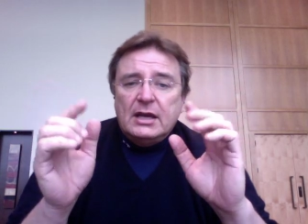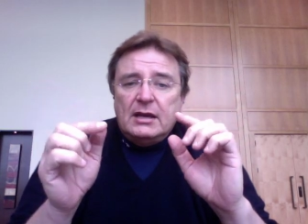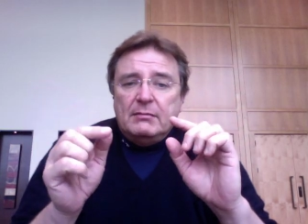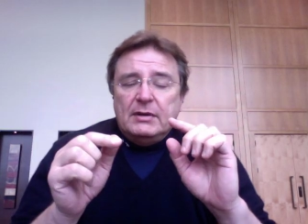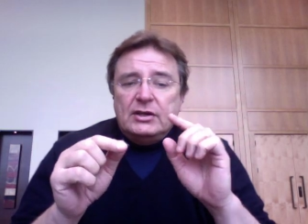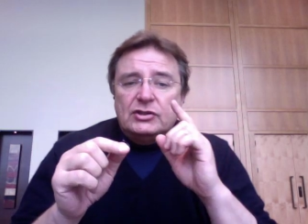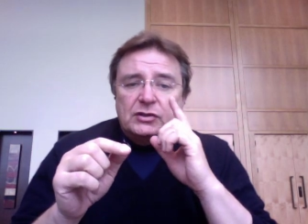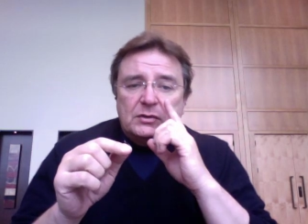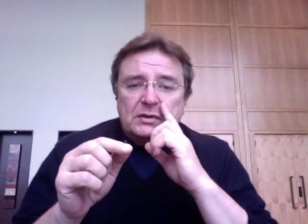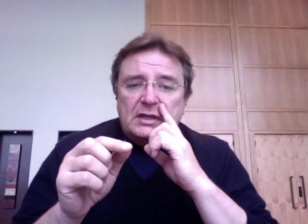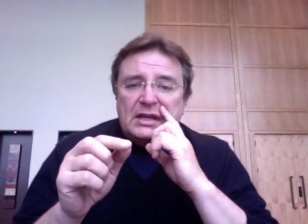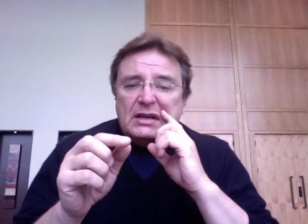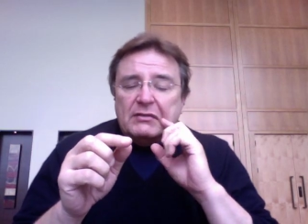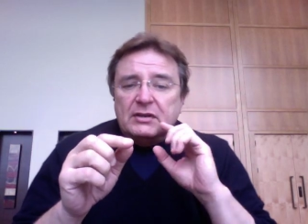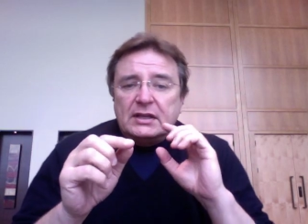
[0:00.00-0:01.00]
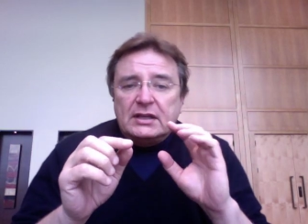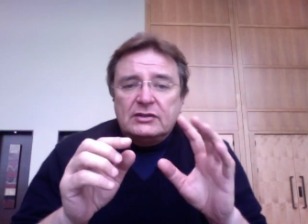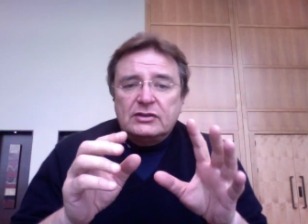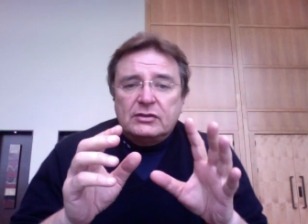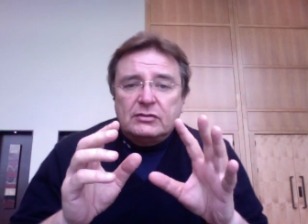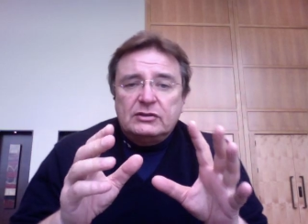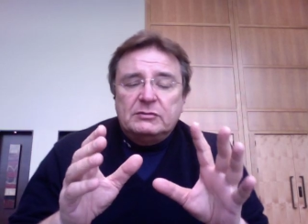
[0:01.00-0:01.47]
Make sure that everything is
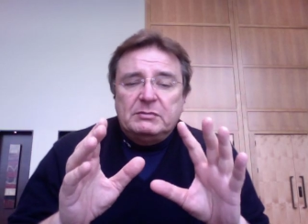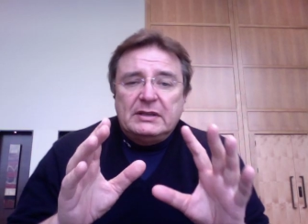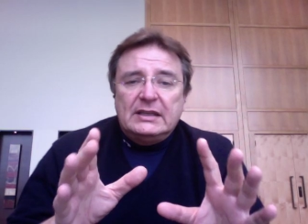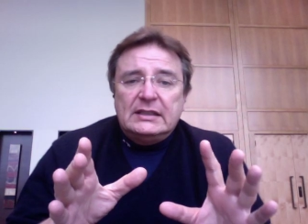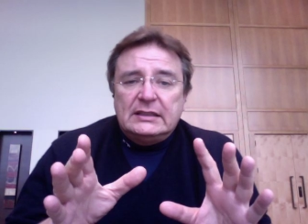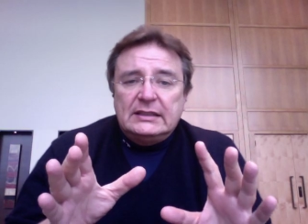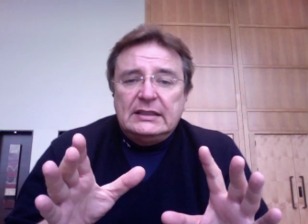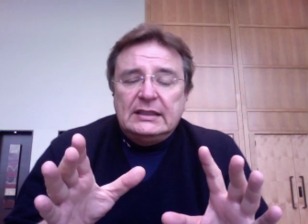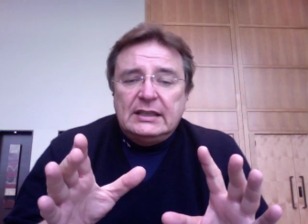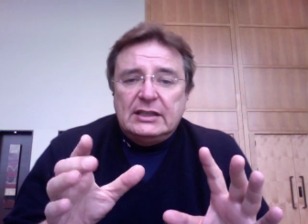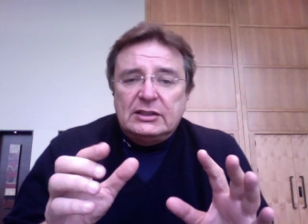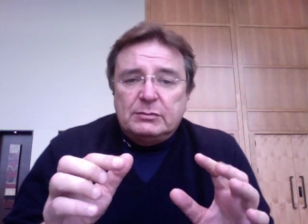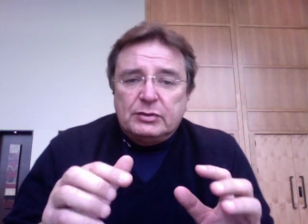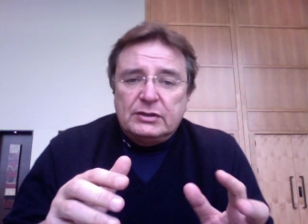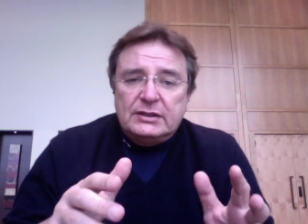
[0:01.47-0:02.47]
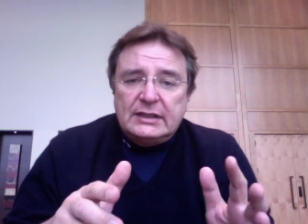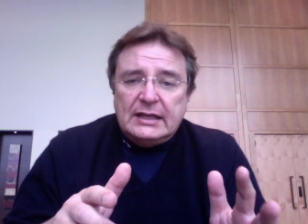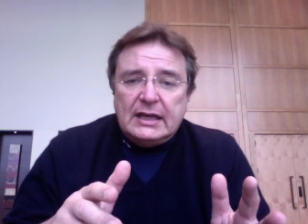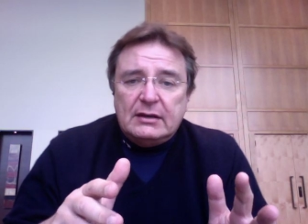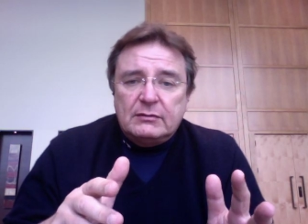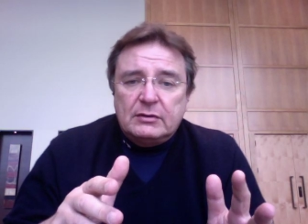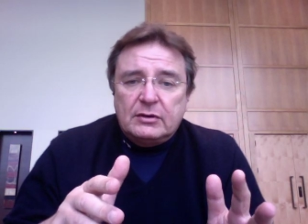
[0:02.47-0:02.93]
crisp and clean and it's printed
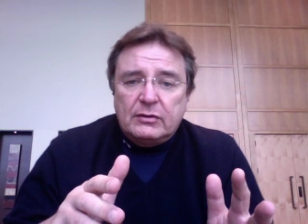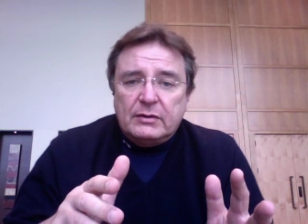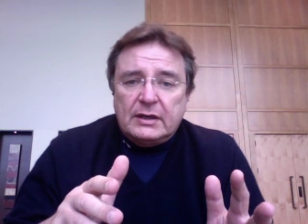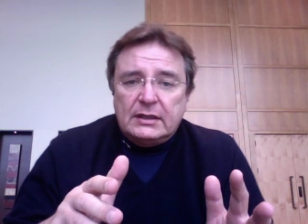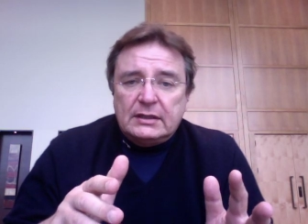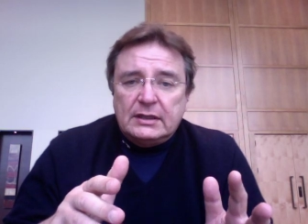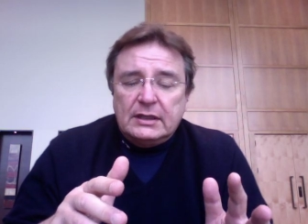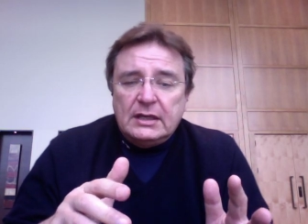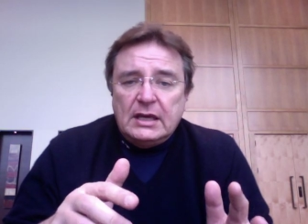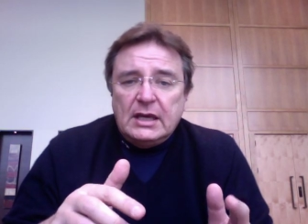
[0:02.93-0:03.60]
out correctly.